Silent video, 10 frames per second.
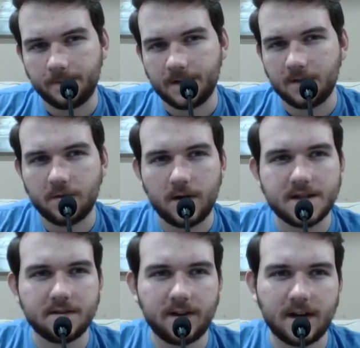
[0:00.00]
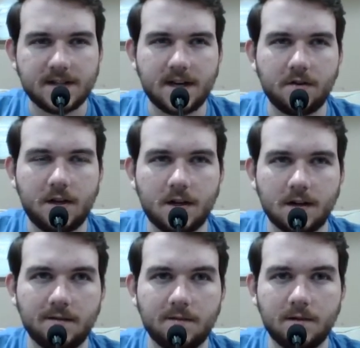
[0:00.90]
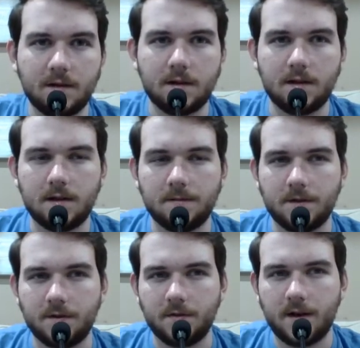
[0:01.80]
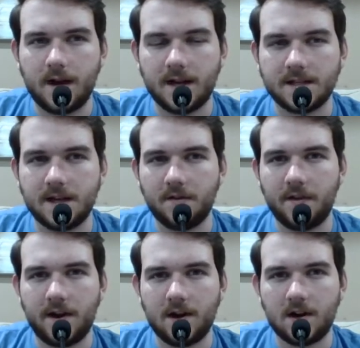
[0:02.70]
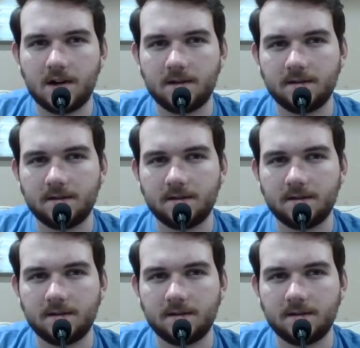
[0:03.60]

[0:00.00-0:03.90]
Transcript: The only way is if I get down here. The only way I get down there